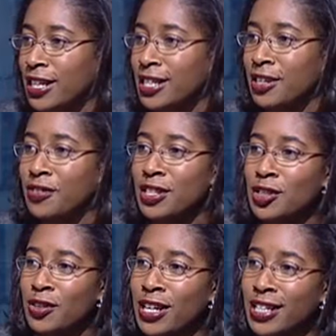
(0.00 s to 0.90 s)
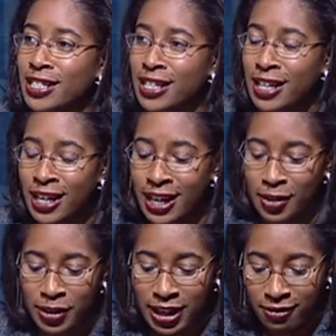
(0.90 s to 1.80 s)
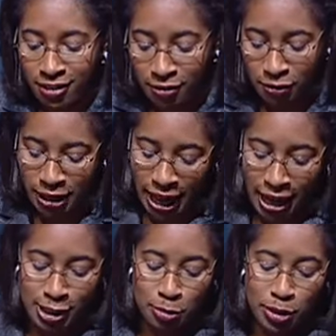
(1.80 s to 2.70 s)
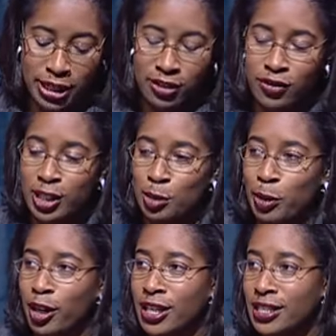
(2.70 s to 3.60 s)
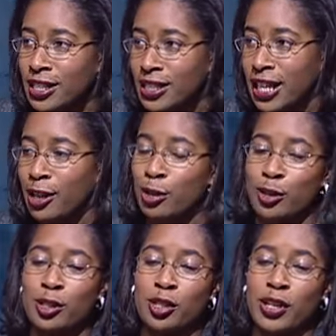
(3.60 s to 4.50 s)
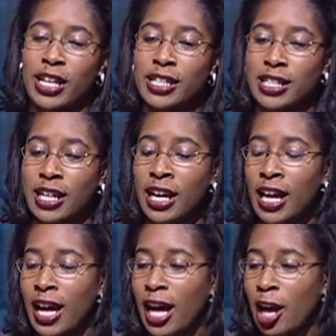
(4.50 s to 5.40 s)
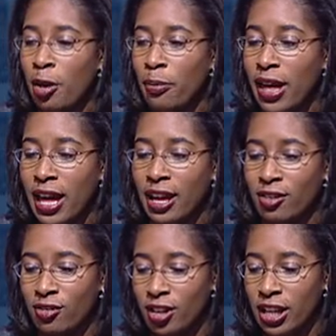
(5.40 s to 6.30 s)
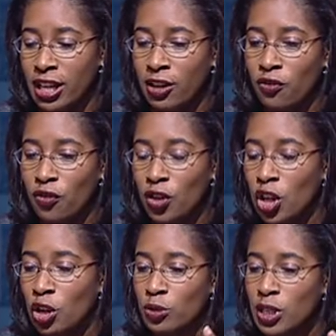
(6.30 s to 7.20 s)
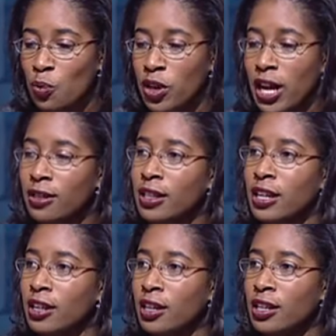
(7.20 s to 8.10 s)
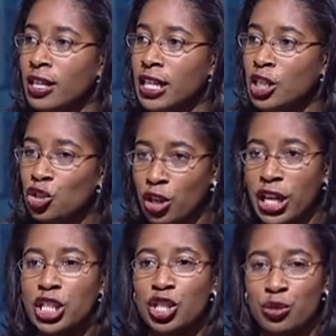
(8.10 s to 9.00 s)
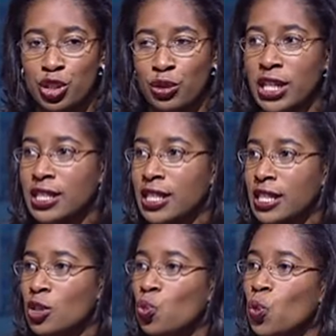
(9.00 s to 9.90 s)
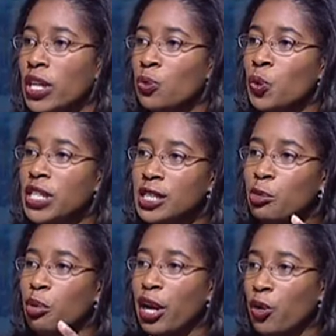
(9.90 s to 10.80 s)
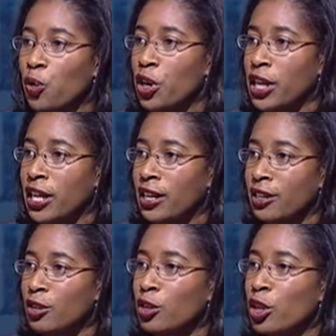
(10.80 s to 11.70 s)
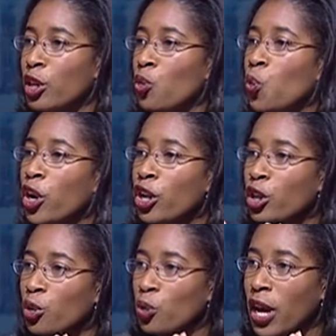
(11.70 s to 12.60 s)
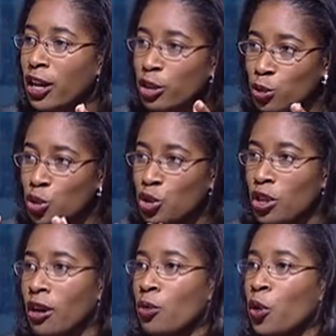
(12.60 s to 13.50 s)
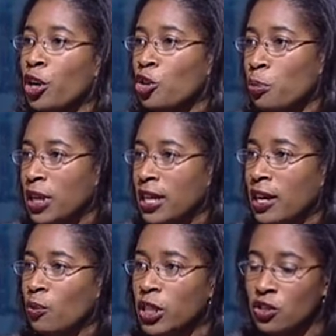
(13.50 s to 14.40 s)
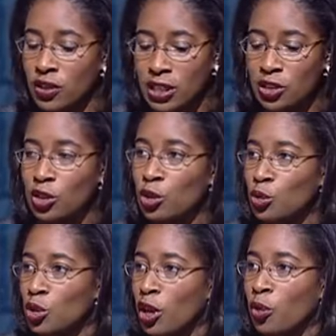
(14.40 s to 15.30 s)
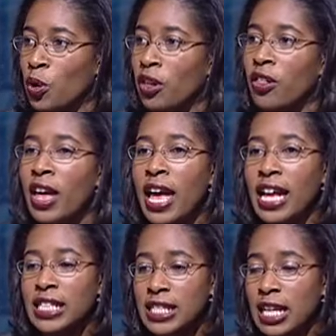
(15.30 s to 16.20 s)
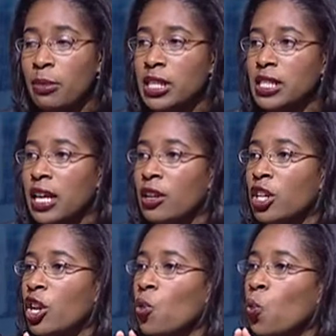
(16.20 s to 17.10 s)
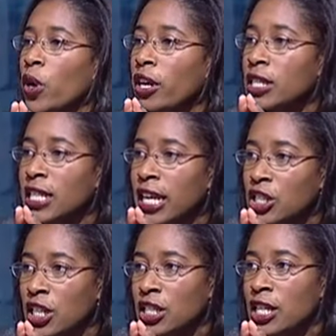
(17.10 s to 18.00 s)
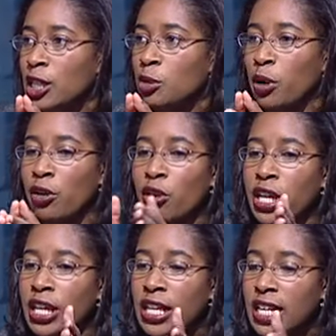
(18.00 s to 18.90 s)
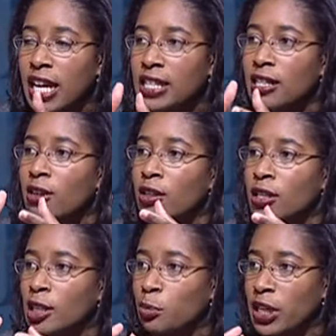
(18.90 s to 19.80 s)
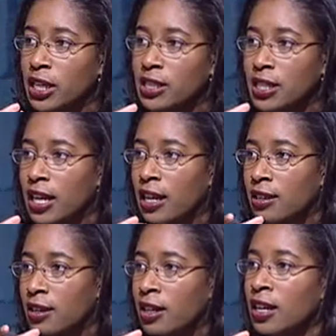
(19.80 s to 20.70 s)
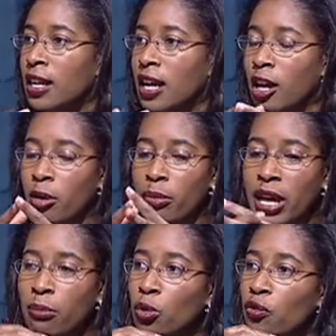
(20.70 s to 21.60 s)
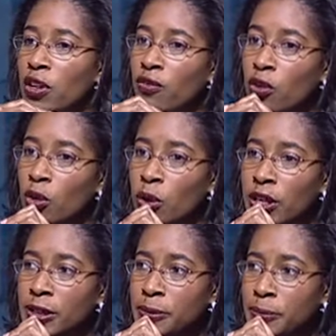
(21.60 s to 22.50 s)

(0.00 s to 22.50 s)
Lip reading: HIV strategy, we have the action plan for disparities and the stakeholder strategy. And if someone out there is trying to address this, what is the priority? How do you start? Where do you begin? Which of these do you start with? And to some extent, where is HHS's priority in connecting all of these plans together and moving forward?